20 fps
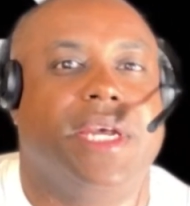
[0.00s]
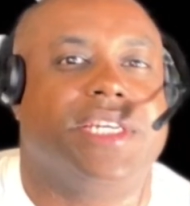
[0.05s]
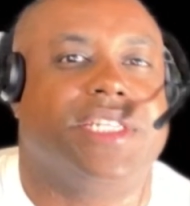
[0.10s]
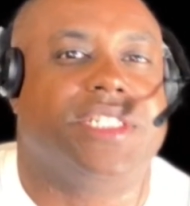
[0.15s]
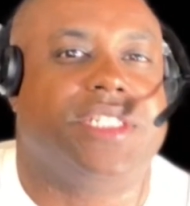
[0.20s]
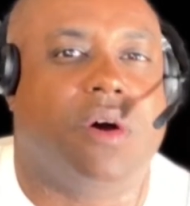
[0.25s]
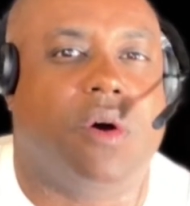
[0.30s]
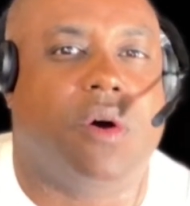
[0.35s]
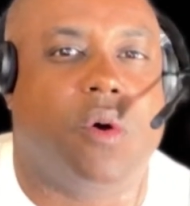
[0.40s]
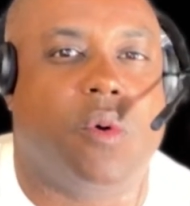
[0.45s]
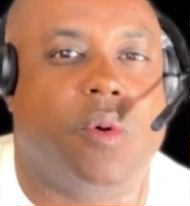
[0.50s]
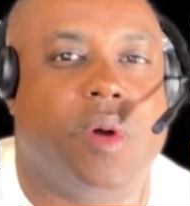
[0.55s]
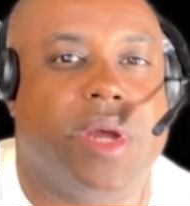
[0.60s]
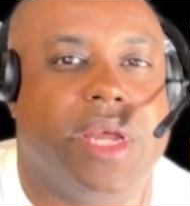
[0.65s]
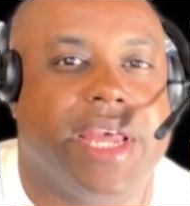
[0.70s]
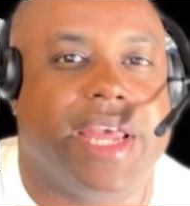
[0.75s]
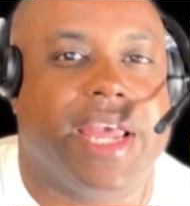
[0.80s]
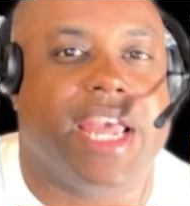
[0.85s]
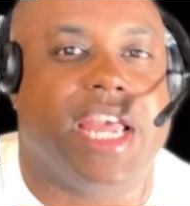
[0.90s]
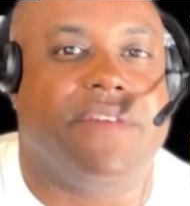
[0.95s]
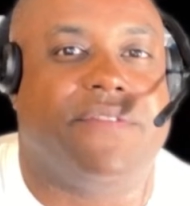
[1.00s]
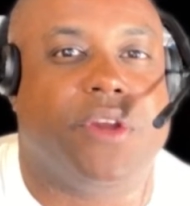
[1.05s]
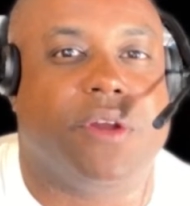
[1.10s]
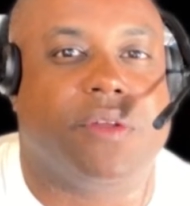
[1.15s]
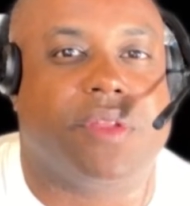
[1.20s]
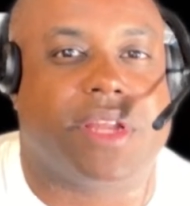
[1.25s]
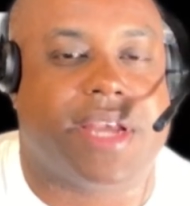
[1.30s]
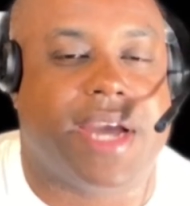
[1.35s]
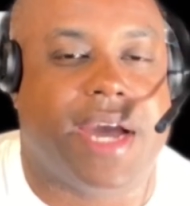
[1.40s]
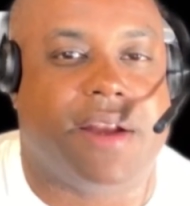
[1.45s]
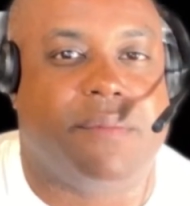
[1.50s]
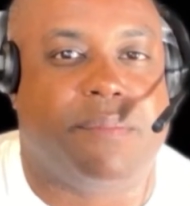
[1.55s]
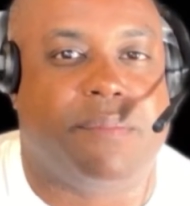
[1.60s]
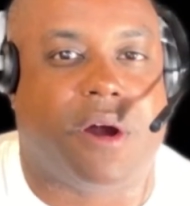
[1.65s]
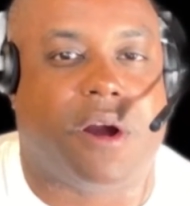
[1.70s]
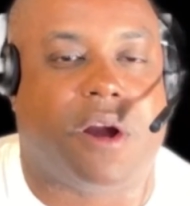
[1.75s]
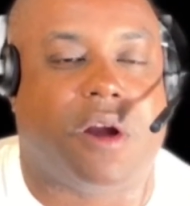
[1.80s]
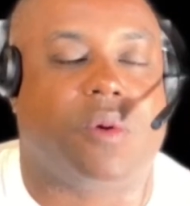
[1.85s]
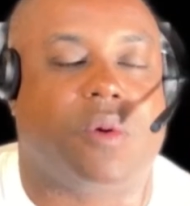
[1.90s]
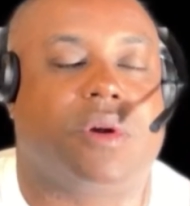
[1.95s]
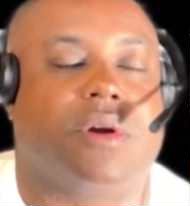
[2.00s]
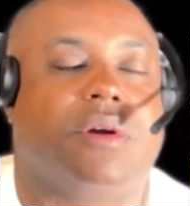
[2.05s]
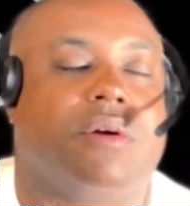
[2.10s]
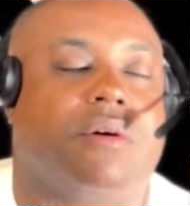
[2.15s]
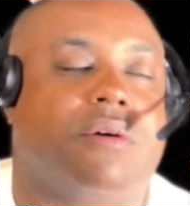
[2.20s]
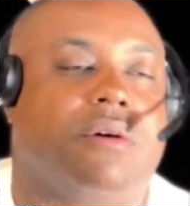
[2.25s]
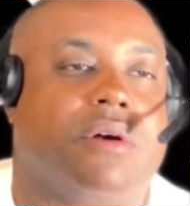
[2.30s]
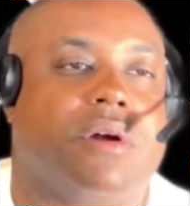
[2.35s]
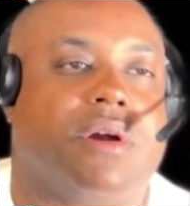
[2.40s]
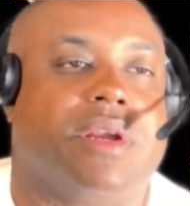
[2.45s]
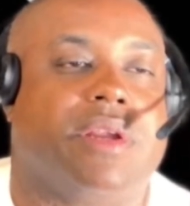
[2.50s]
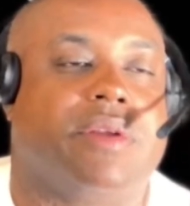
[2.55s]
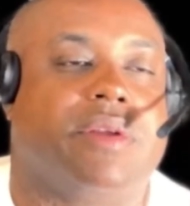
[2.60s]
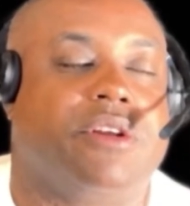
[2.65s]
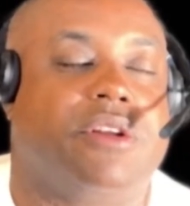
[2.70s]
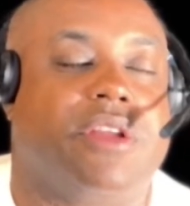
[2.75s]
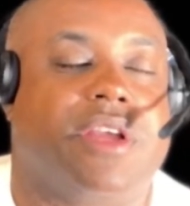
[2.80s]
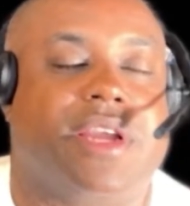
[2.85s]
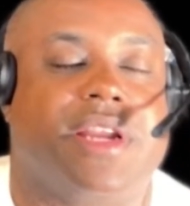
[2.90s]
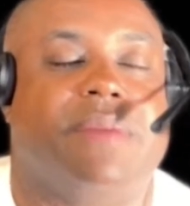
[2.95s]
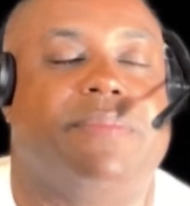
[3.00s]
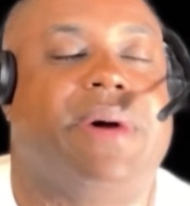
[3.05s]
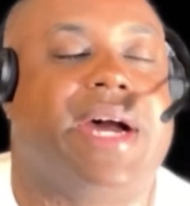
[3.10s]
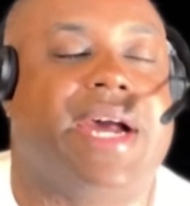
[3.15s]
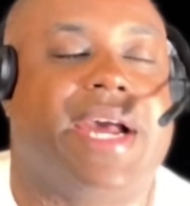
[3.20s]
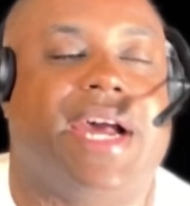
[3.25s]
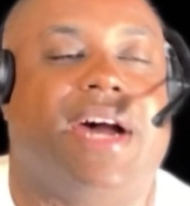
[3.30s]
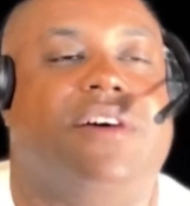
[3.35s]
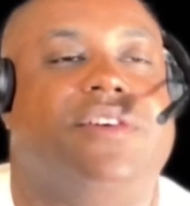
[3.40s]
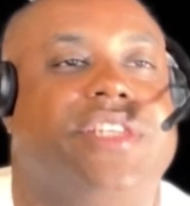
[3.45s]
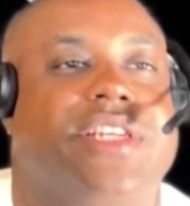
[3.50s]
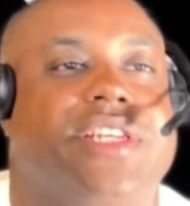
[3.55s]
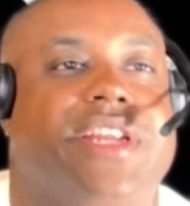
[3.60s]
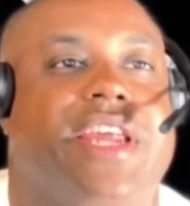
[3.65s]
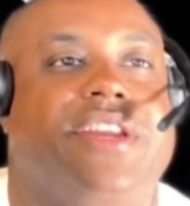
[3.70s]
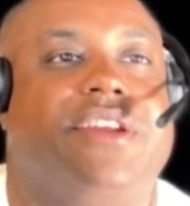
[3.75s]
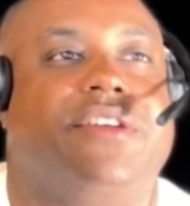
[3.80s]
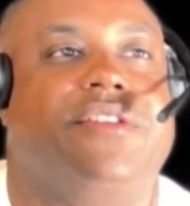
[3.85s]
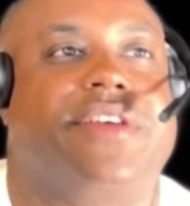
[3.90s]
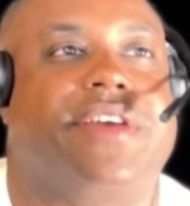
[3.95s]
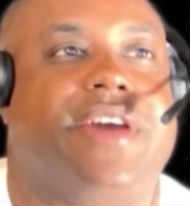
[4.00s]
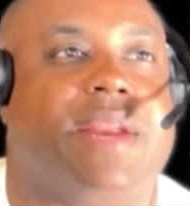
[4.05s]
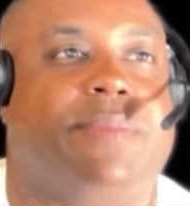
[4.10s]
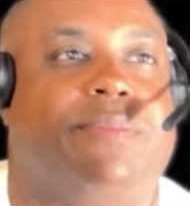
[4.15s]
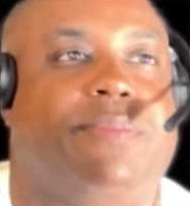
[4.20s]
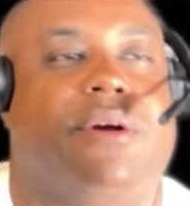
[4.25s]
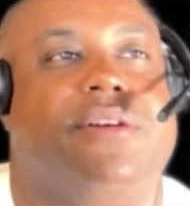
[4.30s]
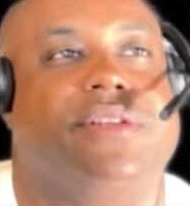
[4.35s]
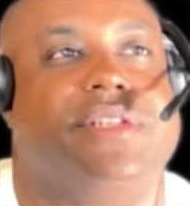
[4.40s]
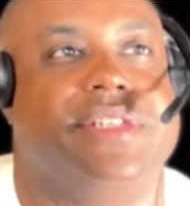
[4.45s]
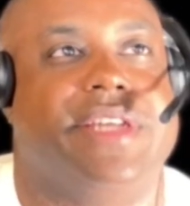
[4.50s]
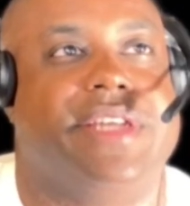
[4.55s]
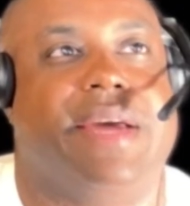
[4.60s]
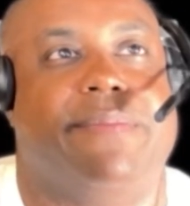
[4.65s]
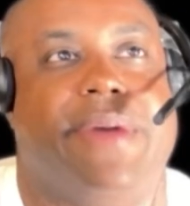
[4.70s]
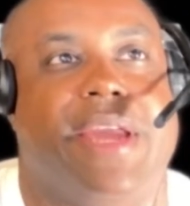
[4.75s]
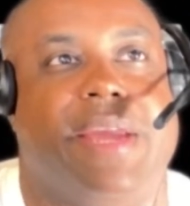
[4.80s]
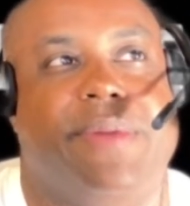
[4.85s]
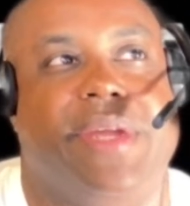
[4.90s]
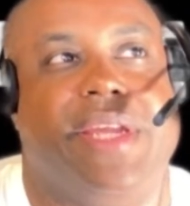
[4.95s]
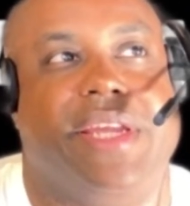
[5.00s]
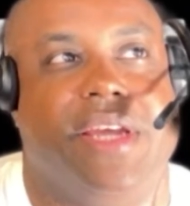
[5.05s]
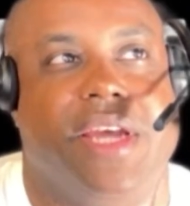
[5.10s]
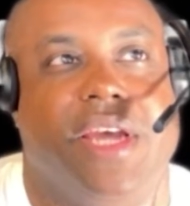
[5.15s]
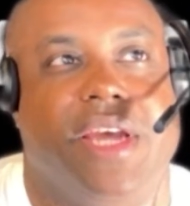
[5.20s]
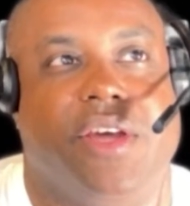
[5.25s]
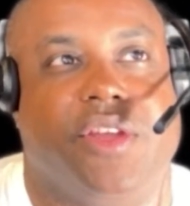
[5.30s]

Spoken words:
So if you're the kind of borrower, or you're looking to buy a house, and you're the kind of person that maybe,